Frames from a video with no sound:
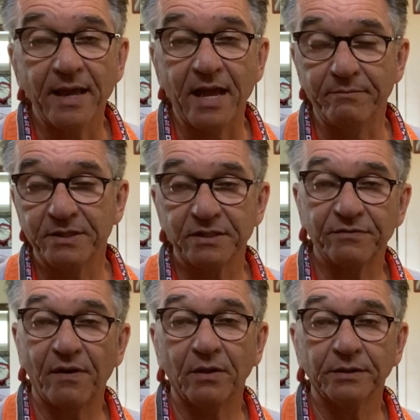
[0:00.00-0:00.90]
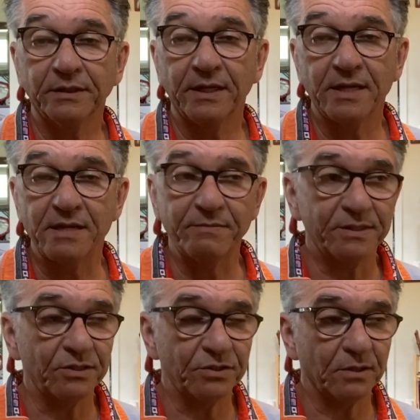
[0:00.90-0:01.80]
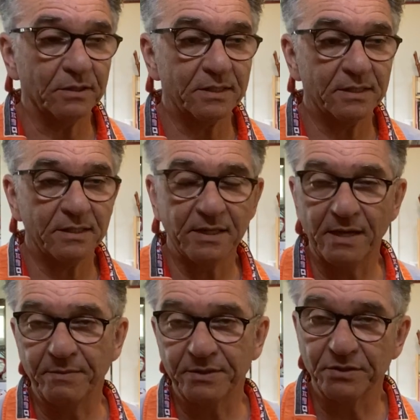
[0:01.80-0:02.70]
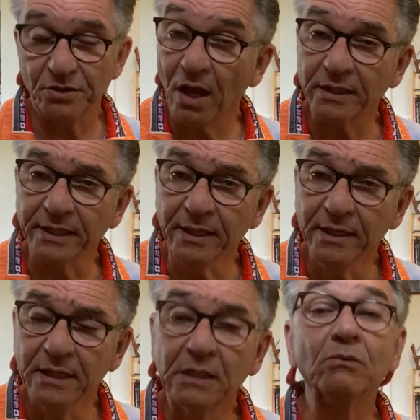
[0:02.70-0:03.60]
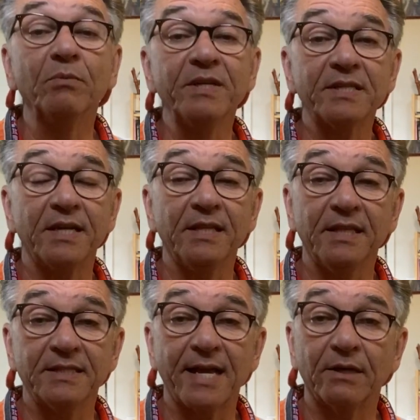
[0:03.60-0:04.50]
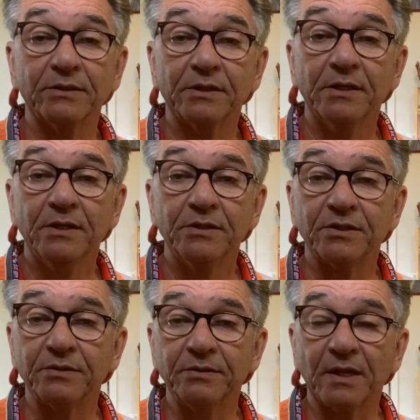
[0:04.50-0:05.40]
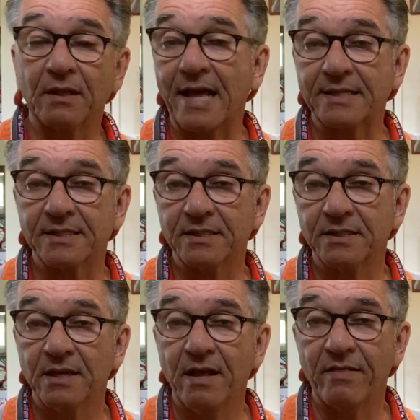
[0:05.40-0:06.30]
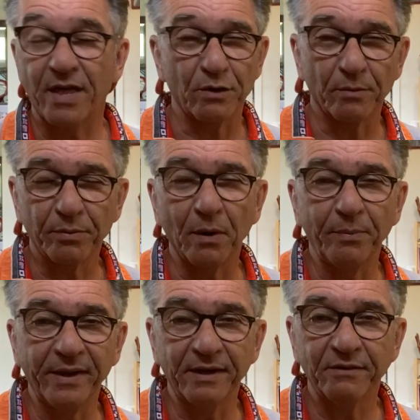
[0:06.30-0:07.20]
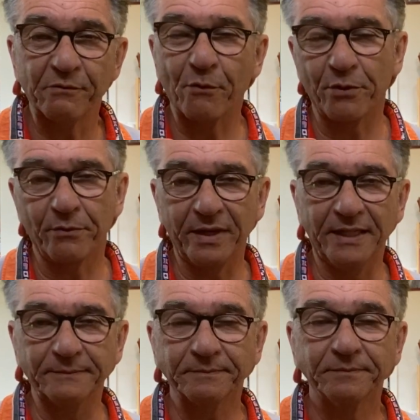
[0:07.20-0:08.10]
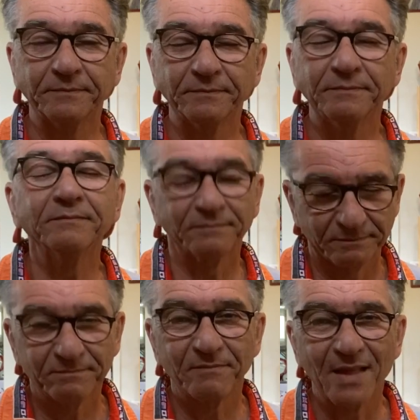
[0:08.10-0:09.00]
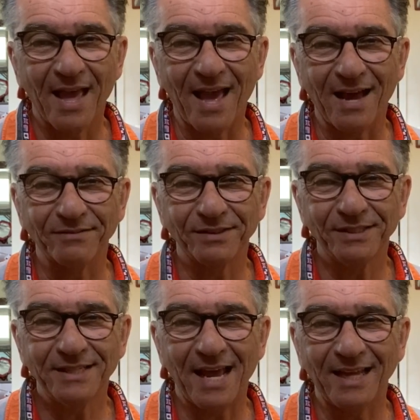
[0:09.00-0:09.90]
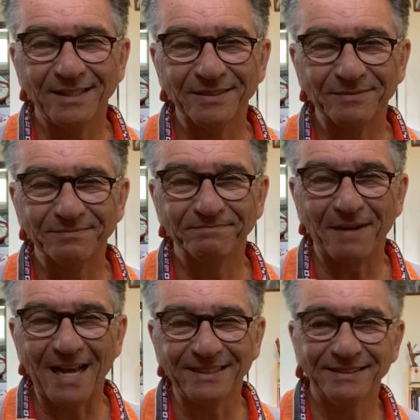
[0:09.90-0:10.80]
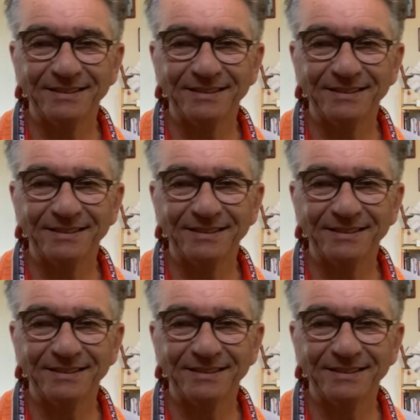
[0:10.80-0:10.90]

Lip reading: and Mrs. Vollard and Mrs. Schultz and Mrs. Jolly will be sending these out to the classes that are appropriate for the reading. Have a good day. Bye.